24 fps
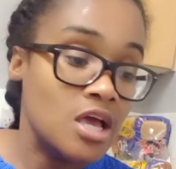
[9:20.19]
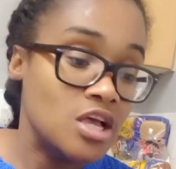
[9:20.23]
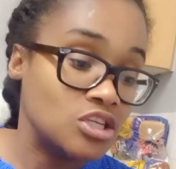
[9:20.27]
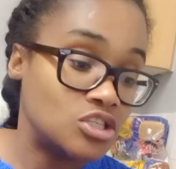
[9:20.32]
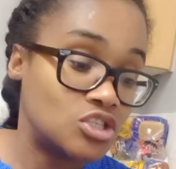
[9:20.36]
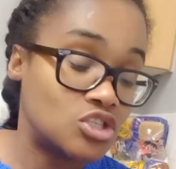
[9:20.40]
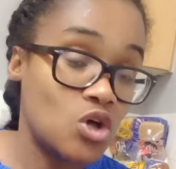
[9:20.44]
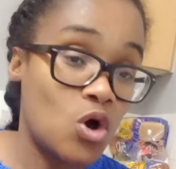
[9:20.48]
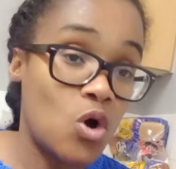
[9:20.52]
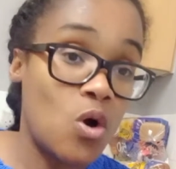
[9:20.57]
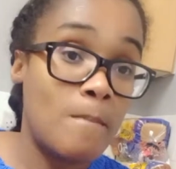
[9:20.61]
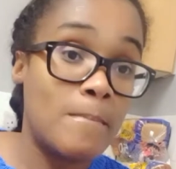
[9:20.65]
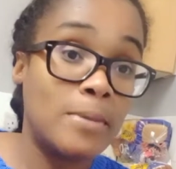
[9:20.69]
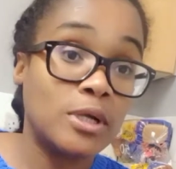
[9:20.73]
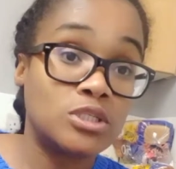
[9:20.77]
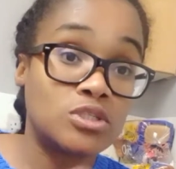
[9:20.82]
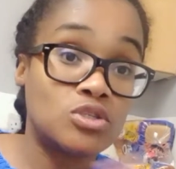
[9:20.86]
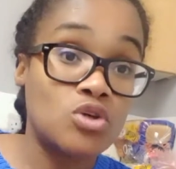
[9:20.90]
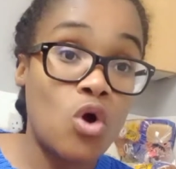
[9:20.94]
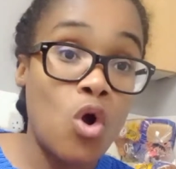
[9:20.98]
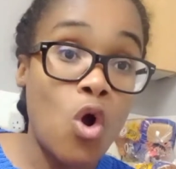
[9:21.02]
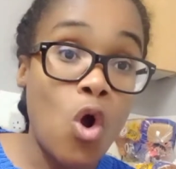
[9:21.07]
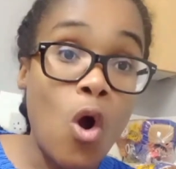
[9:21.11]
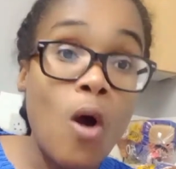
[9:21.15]
So,
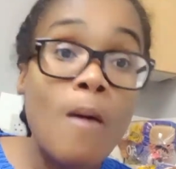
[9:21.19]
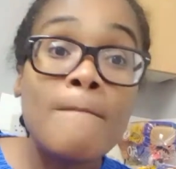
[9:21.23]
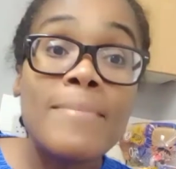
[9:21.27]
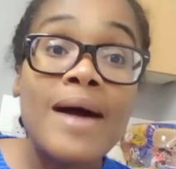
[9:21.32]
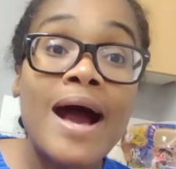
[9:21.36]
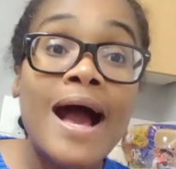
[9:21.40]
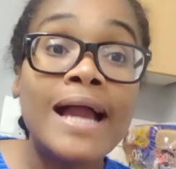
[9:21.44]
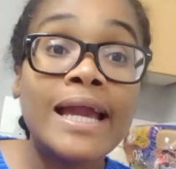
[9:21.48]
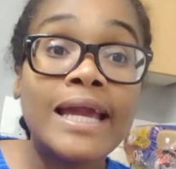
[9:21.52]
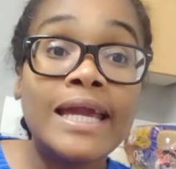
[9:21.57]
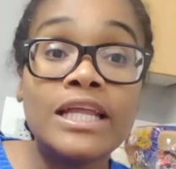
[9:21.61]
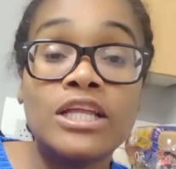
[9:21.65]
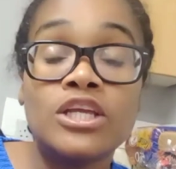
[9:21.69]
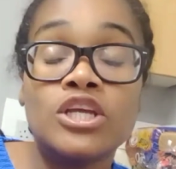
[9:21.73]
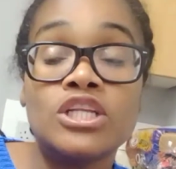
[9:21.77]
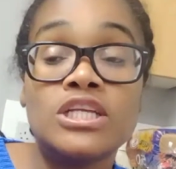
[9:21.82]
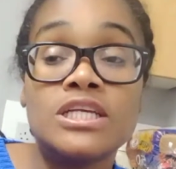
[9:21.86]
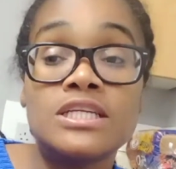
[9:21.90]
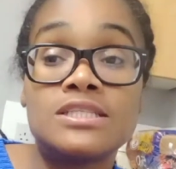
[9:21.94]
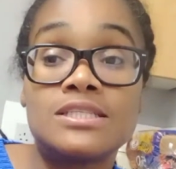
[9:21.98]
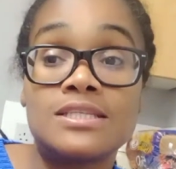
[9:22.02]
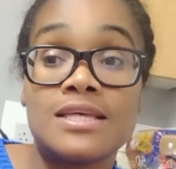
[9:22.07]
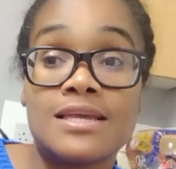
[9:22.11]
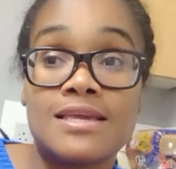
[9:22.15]
so on bargain, you
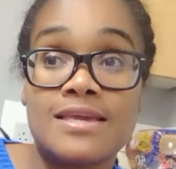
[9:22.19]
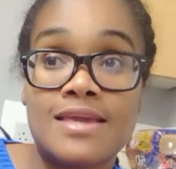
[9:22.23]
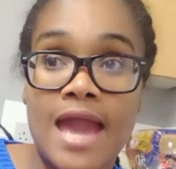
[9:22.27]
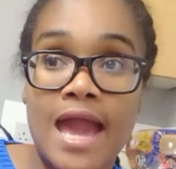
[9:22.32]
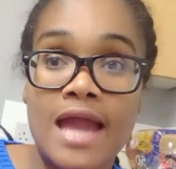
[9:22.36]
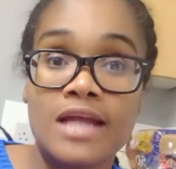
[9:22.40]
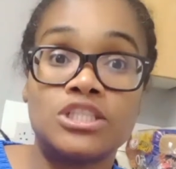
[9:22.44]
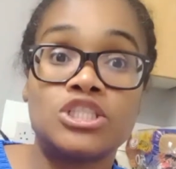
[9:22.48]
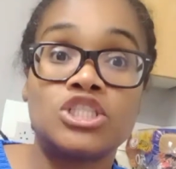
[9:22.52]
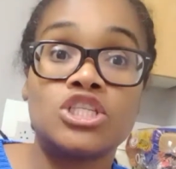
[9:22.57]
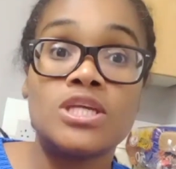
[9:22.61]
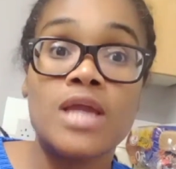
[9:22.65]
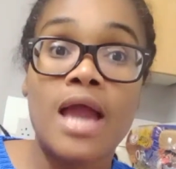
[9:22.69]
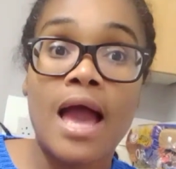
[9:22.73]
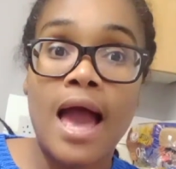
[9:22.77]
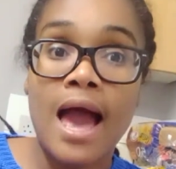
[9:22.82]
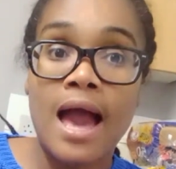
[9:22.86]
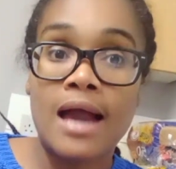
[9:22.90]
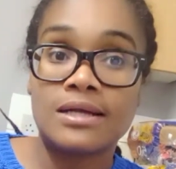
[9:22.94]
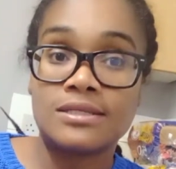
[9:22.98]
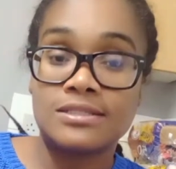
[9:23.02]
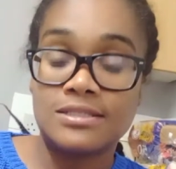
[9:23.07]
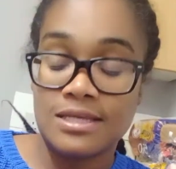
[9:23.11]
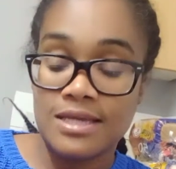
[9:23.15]
need to get your
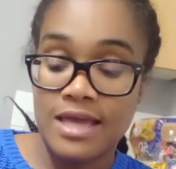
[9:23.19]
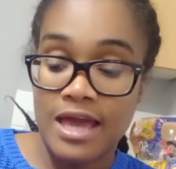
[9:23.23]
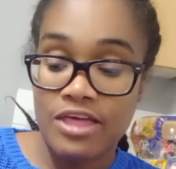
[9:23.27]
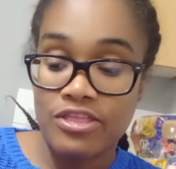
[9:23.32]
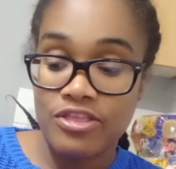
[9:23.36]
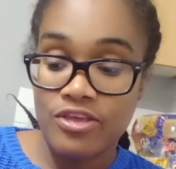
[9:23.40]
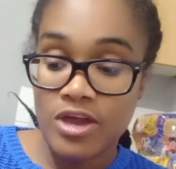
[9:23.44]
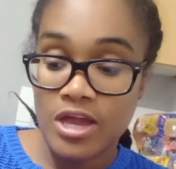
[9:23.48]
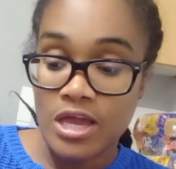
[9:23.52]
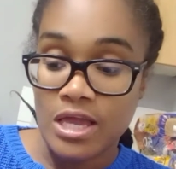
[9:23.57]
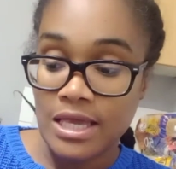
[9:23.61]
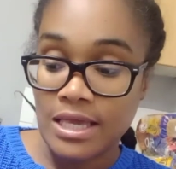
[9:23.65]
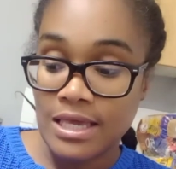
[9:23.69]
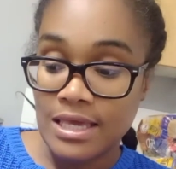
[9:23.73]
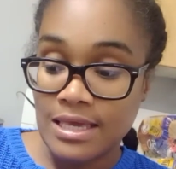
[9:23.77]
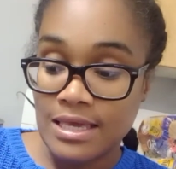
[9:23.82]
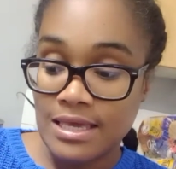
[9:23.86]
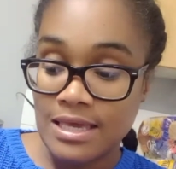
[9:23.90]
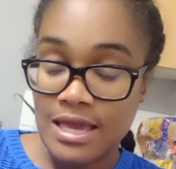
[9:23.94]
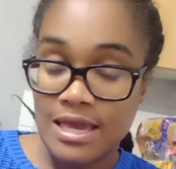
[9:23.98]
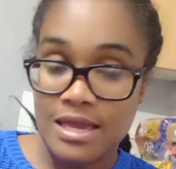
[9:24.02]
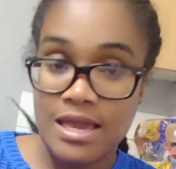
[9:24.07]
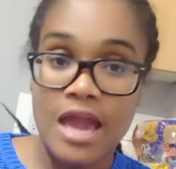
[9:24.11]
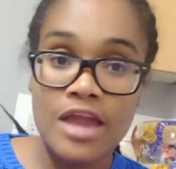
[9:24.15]
act together,
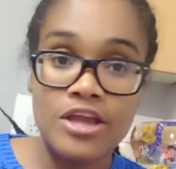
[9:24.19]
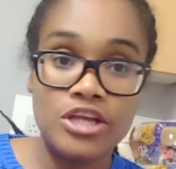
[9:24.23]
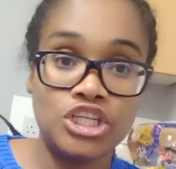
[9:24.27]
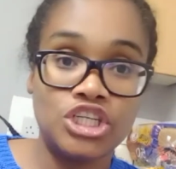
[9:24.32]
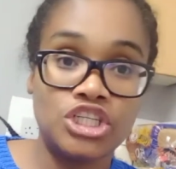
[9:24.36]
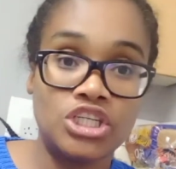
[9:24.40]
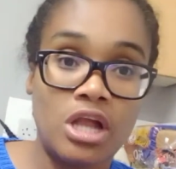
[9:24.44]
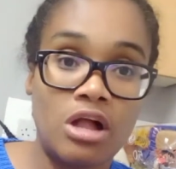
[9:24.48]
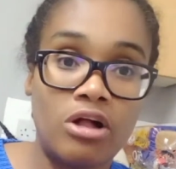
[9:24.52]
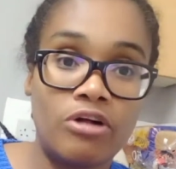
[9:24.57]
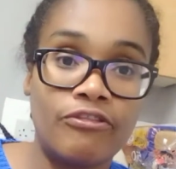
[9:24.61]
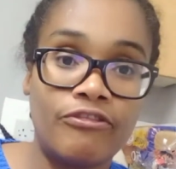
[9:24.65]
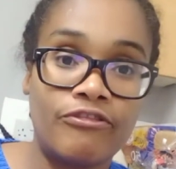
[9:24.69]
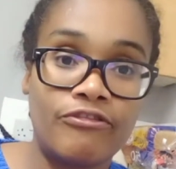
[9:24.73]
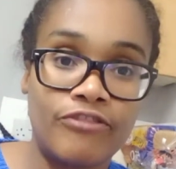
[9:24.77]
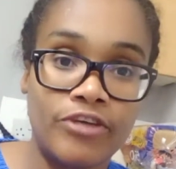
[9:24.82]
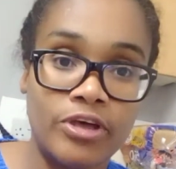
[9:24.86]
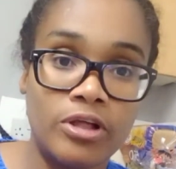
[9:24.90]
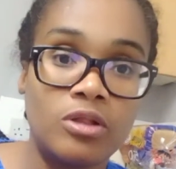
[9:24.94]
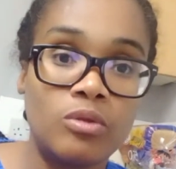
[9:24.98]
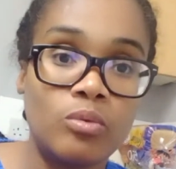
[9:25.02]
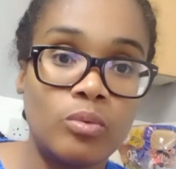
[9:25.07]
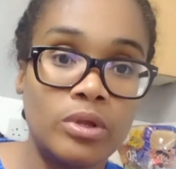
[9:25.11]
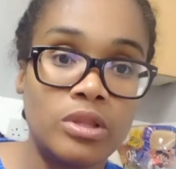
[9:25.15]
get your shelf
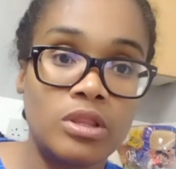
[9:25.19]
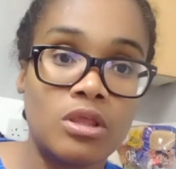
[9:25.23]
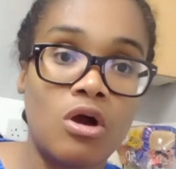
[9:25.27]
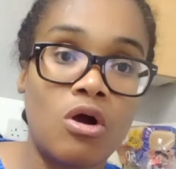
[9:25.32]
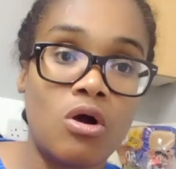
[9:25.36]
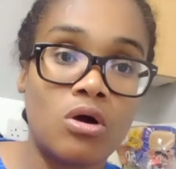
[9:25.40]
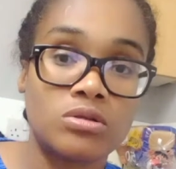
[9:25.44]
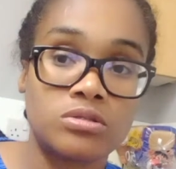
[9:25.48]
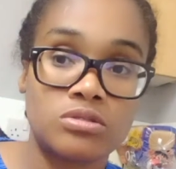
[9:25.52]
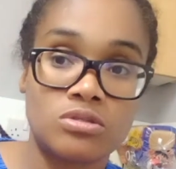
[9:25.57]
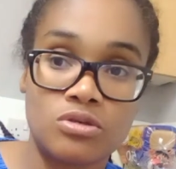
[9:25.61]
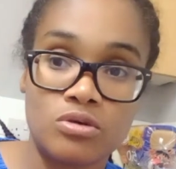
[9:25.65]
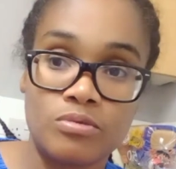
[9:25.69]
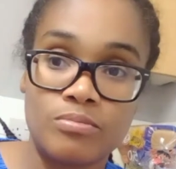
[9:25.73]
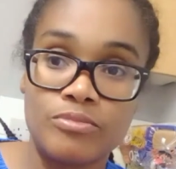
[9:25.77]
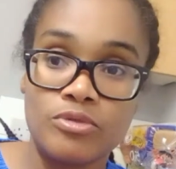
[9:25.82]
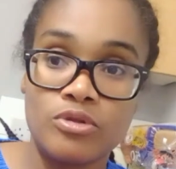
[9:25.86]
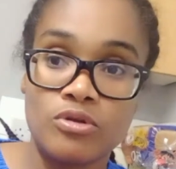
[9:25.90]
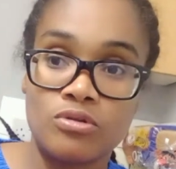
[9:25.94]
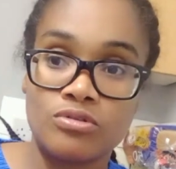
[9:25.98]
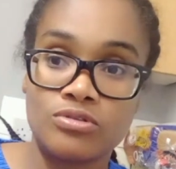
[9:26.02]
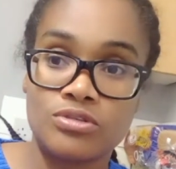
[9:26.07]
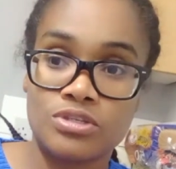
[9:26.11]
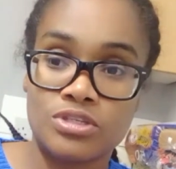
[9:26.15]
filled with the
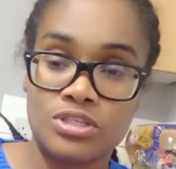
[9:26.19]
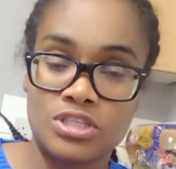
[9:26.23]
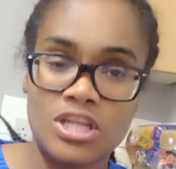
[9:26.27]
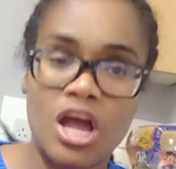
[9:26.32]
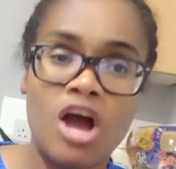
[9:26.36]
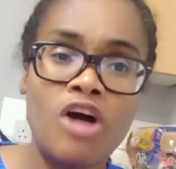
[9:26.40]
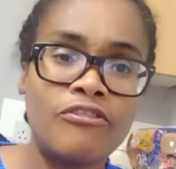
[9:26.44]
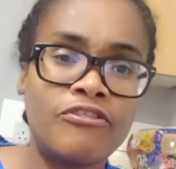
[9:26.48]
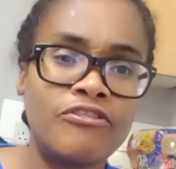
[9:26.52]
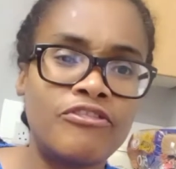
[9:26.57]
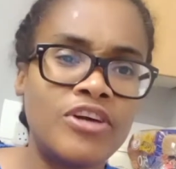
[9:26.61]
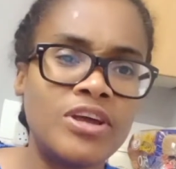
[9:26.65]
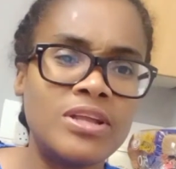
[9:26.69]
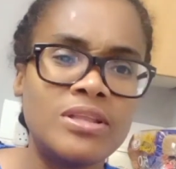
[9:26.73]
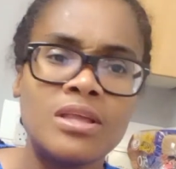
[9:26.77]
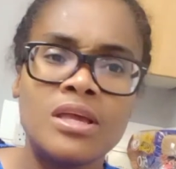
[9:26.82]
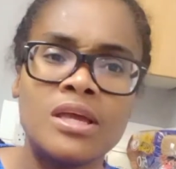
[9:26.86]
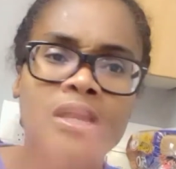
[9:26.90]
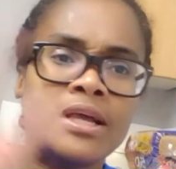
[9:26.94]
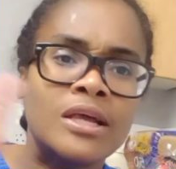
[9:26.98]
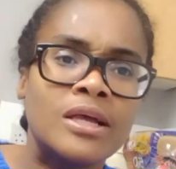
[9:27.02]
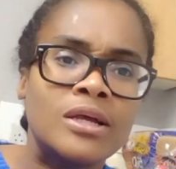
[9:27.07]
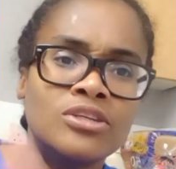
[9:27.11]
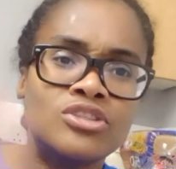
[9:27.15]
autumnal stuff,
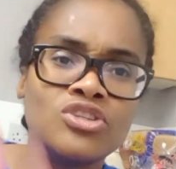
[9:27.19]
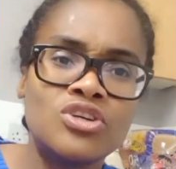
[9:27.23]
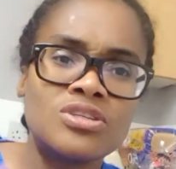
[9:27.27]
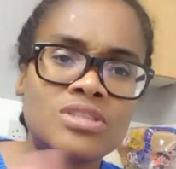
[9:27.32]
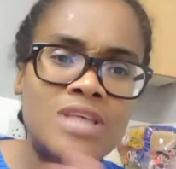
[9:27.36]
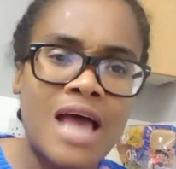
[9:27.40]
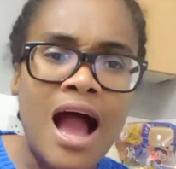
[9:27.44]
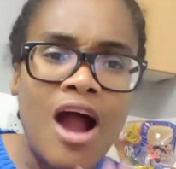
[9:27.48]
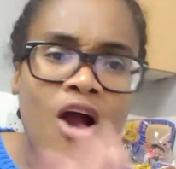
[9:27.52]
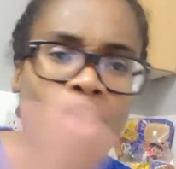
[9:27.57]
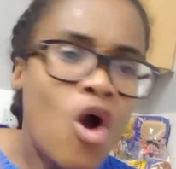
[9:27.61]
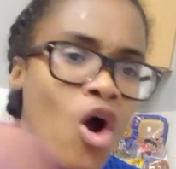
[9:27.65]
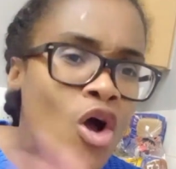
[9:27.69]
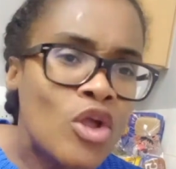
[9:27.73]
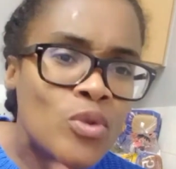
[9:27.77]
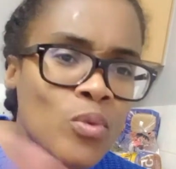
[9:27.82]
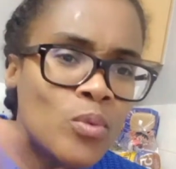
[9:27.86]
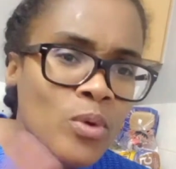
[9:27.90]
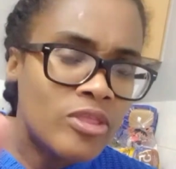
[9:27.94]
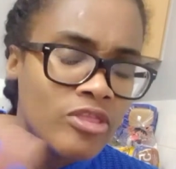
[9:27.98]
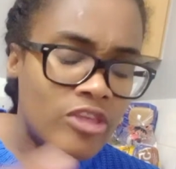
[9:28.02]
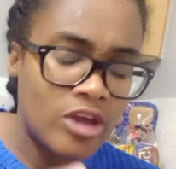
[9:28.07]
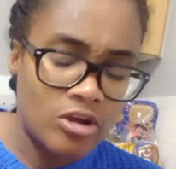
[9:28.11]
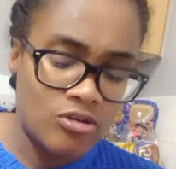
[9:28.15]
and just hang
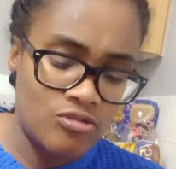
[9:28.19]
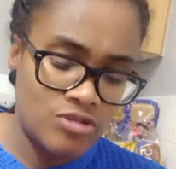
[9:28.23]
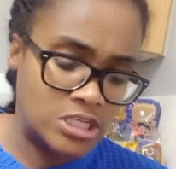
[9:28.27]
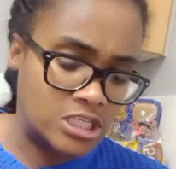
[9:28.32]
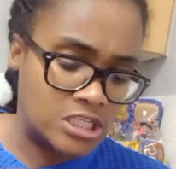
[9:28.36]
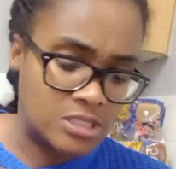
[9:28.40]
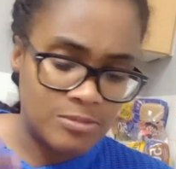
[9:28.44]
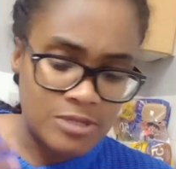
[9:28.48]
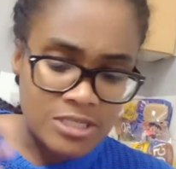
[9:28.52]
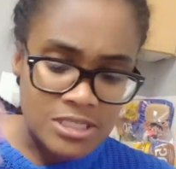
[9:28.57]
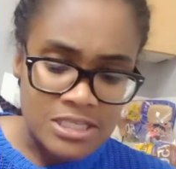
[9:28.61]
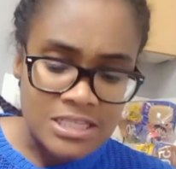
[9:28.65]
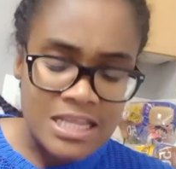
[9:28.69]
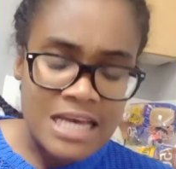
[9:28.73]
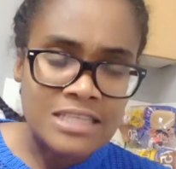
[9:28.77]
on with the Christmas.